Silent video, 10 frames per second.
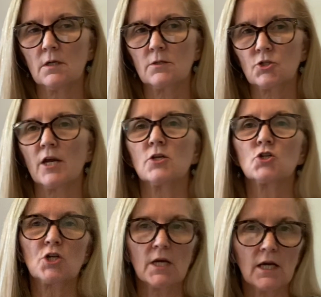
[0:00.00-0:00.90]

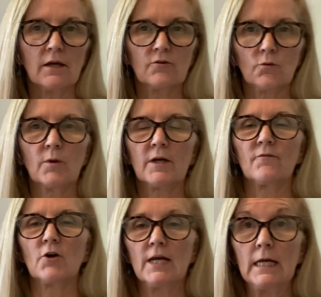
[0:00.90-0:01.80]
it,
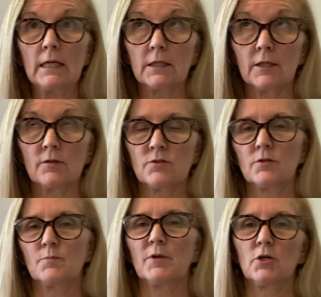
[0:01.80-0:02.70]
whatever it is
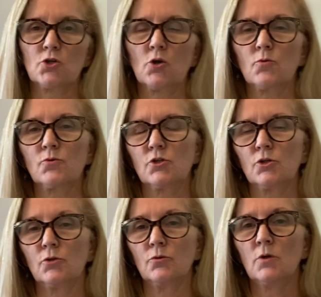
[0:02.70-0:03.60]
being shown to
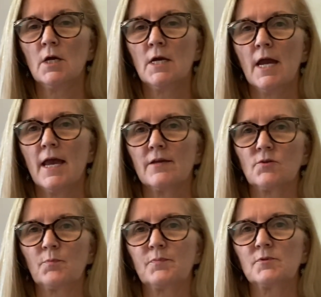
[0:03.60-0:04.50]
you, is
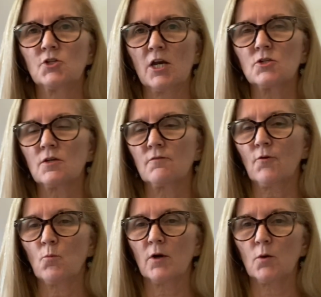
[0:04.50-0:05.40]
changing
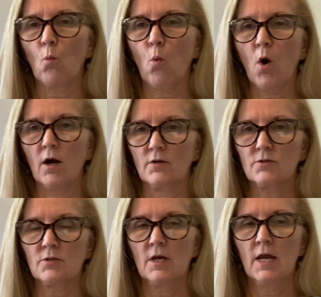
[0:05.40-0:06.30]
from what it
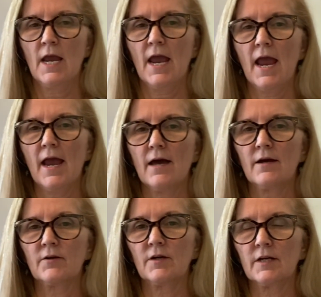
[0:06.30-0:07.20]
was.
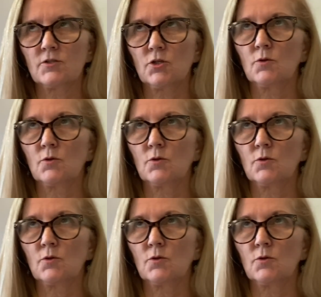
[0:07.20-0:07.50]
And it's